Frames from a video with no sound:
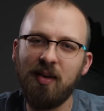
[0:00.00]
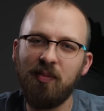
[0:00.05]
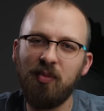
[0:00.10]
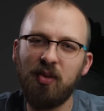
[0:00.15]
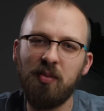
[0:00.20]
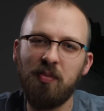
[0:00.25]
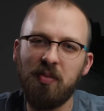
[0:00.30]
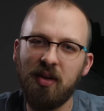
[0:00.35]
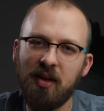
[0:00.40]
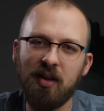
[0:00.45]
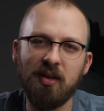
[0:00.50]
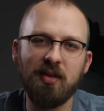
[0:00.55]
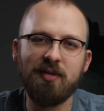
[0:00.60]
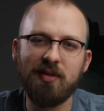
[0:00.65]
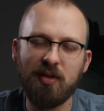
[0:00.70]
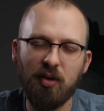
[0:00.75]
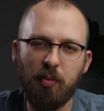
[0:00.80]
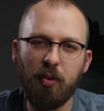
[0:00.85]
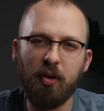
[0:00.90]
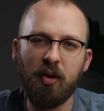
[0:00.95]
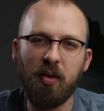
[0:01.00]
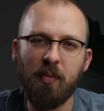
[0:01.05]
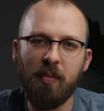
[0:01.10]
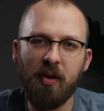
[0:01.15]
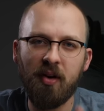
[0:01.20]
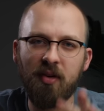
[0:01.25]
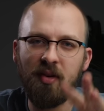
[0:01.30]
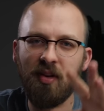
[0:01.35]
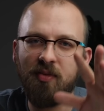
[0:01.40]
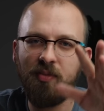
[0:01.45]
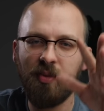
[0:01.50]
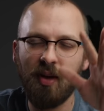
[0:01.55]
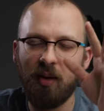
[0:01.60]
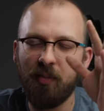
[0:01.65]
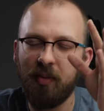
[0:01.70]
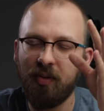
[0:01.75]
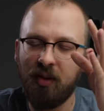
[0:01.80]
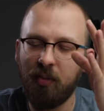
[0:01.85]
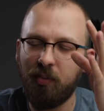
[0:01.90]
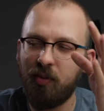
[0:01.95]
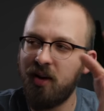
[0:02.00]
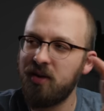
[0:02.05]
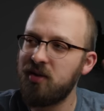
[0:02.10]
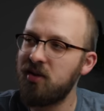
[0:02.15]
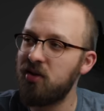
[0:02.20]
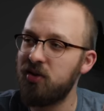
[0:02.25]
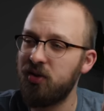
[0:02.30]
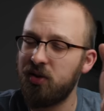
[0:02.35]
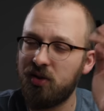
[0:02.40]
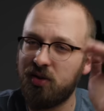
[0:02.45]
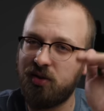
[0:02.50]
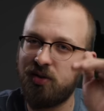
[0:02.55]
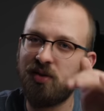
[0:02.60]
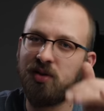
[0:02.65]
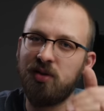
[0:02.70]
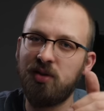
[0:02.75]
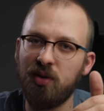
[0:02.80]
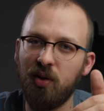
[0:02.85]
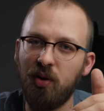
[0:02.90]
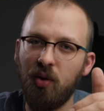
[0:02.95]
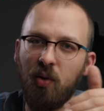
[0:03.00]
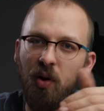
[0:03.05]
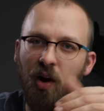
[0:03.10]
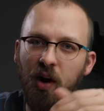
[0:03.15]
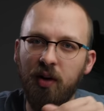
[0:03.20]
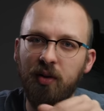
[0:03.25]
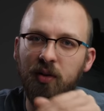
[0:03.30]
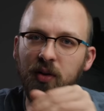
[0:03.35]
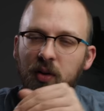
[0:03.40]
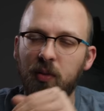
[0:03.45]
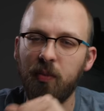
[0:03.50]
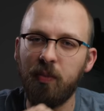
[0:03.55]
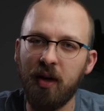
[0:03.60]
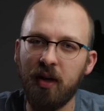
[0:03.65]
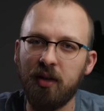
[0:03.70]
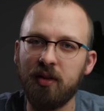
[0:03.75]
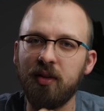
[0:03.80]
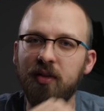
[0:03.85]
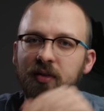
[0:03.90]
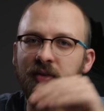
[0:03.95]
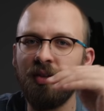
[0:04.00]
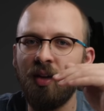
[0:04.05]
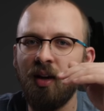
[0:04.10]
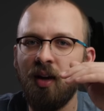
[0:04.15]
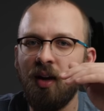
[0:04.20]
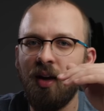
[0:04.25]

them to be super competitive, but I mean, the price is just so uncompetitive.